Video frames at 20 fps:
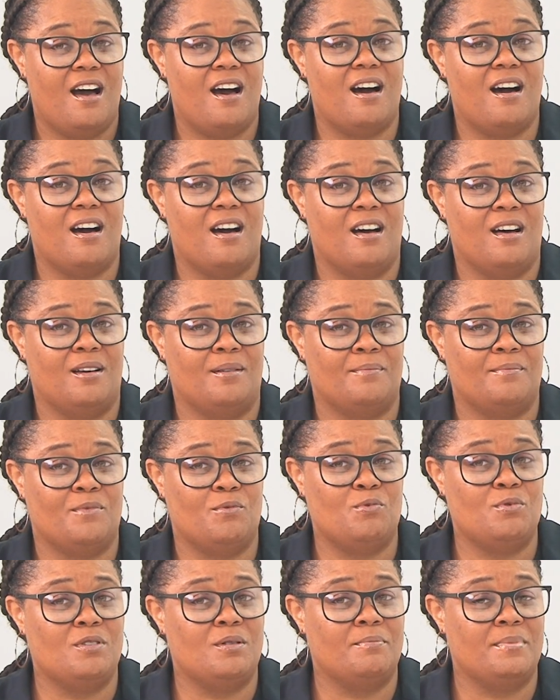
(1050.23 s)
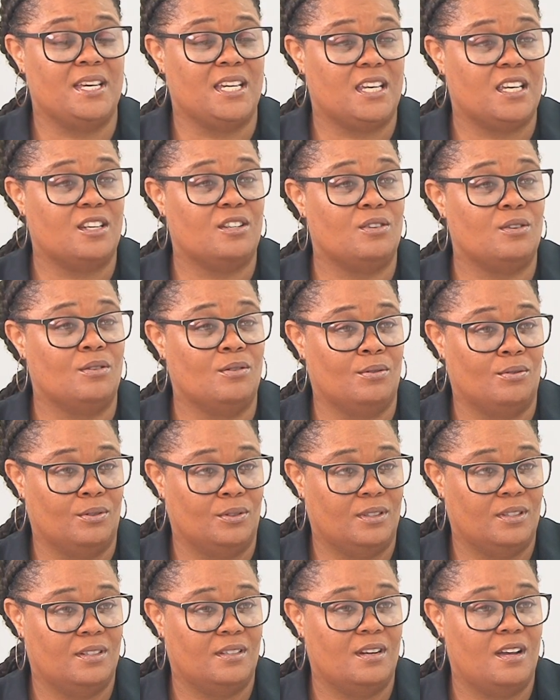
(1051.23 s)
we'll make it
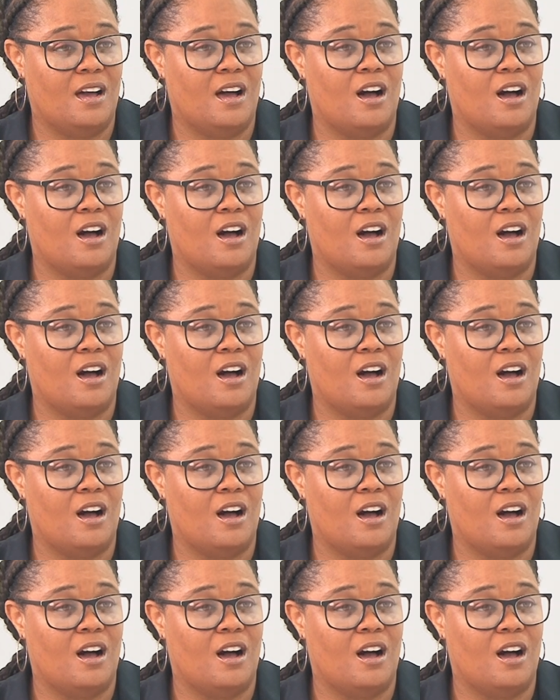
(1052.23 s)
known